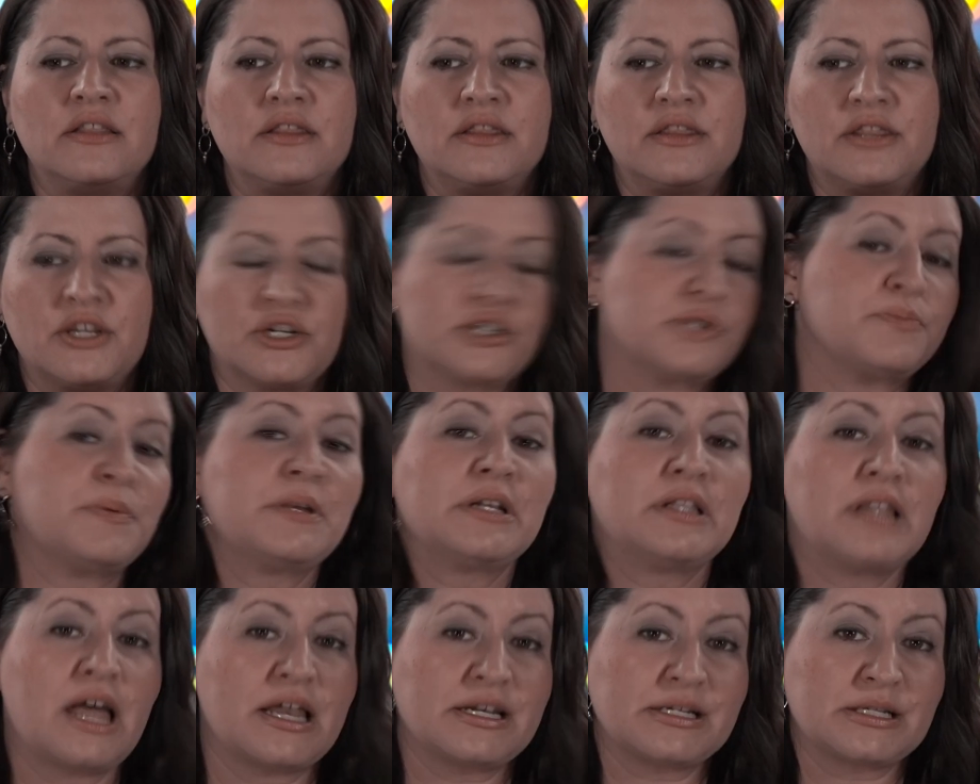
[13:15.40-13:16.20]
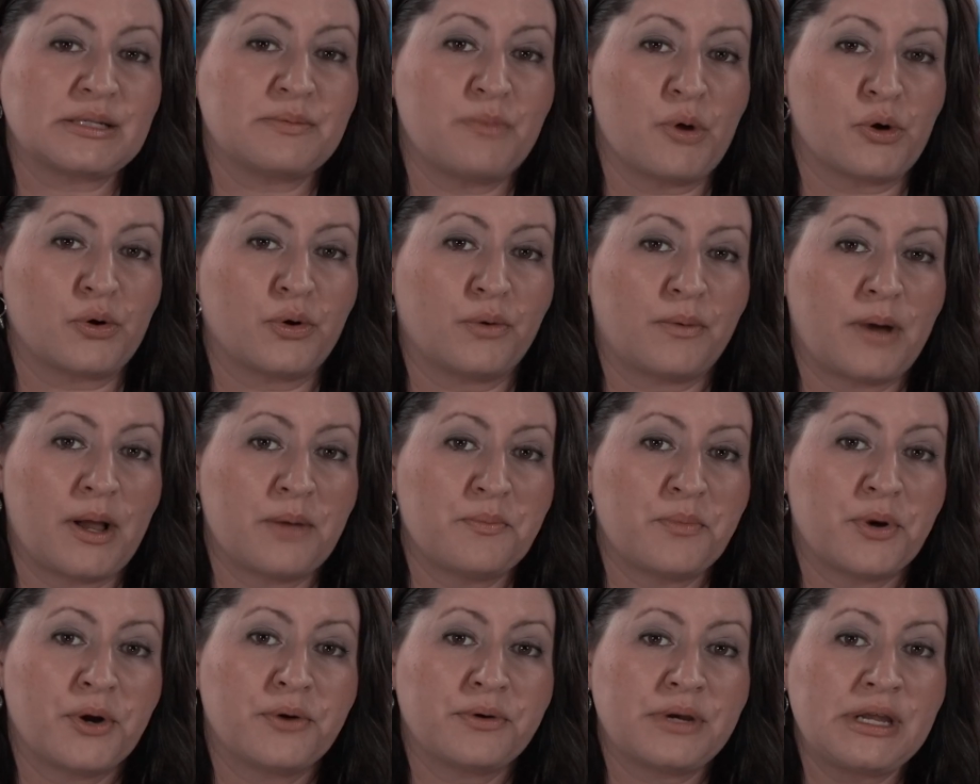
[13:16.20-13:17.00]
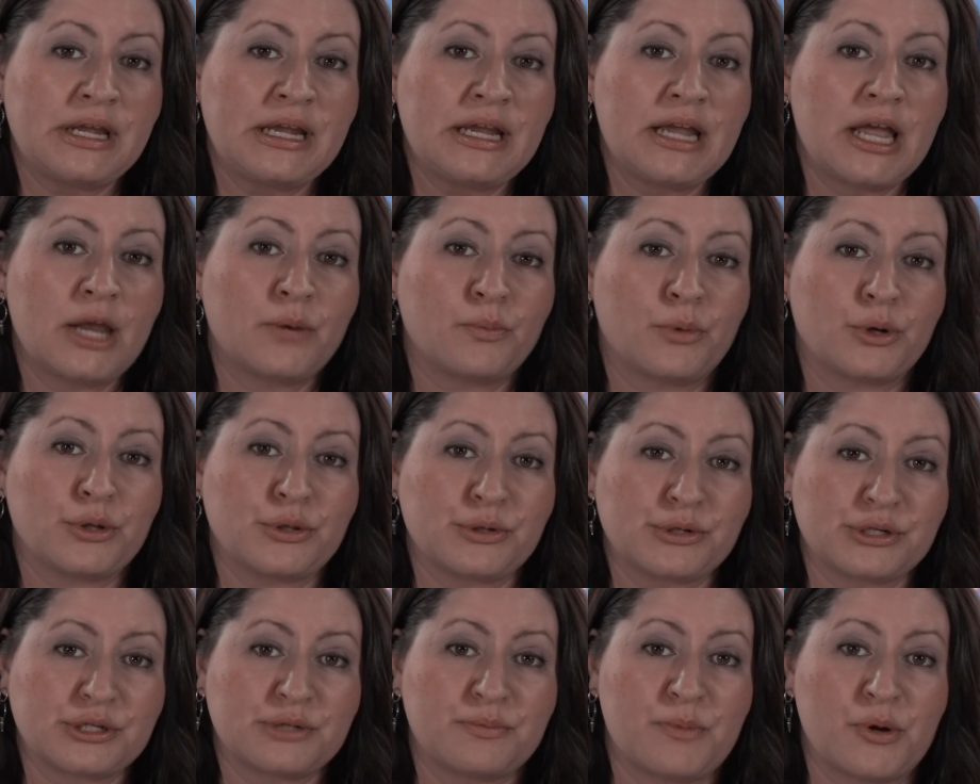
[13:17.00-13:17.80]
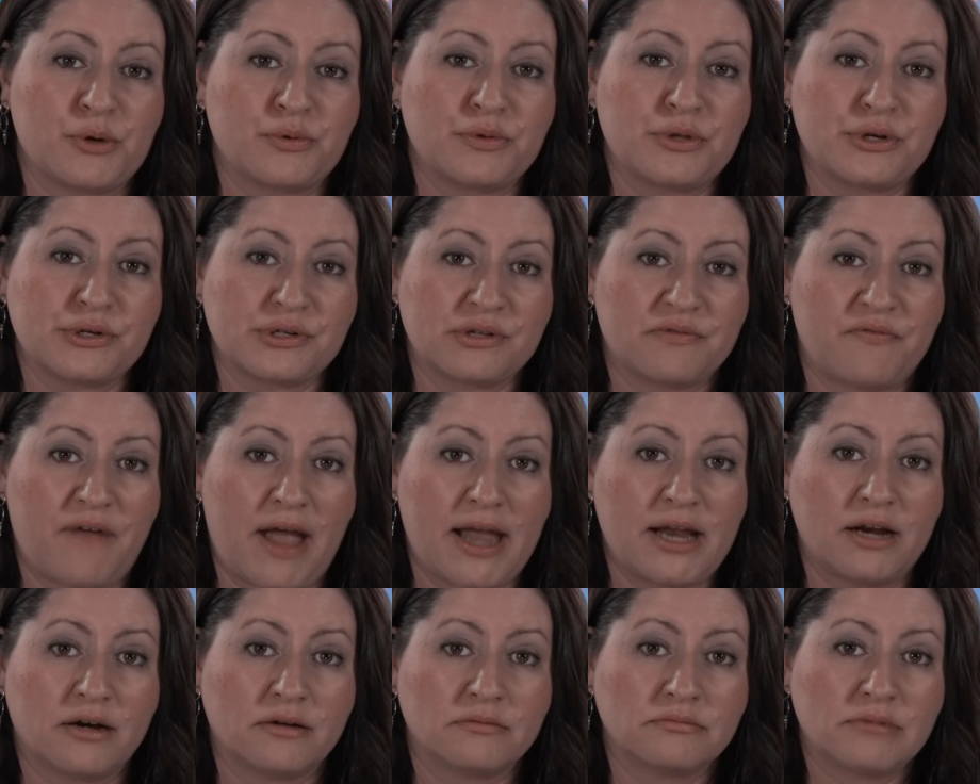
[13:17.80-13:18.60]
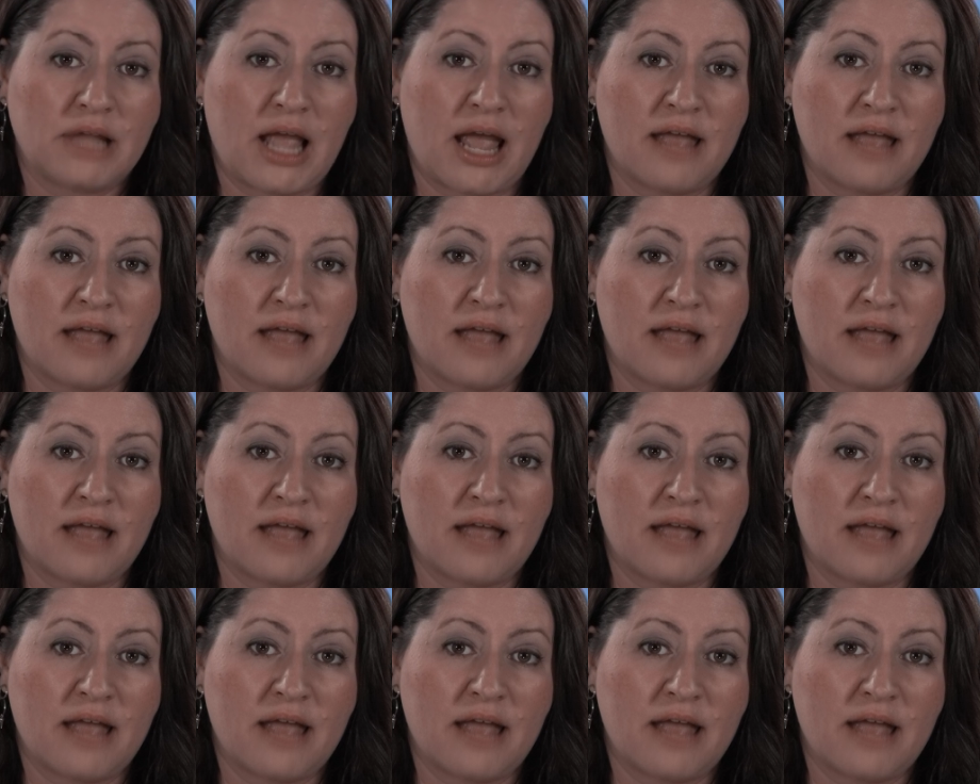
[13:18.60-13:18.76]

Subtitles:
there's been a lot of smoke around Brodey, and where there's smoke, there's fire.